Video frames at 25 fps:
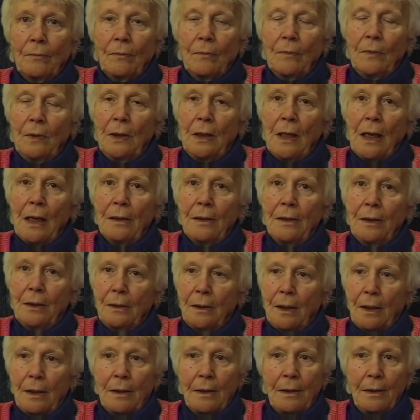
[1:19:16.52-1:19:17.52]
Not
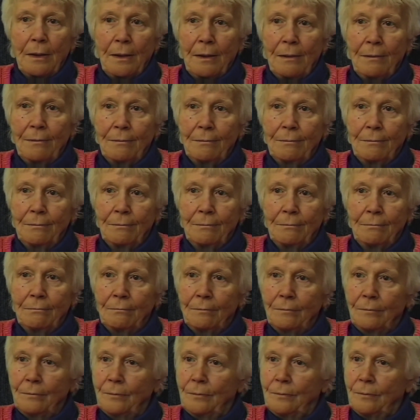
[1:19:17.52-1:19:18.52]
then.
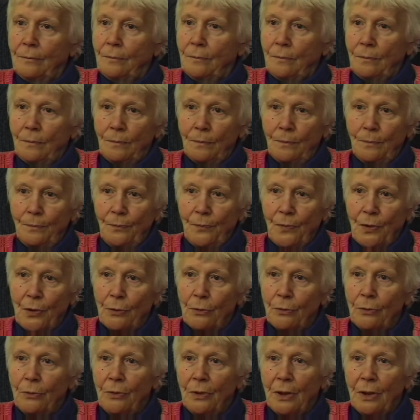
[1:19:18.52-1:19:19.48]
No,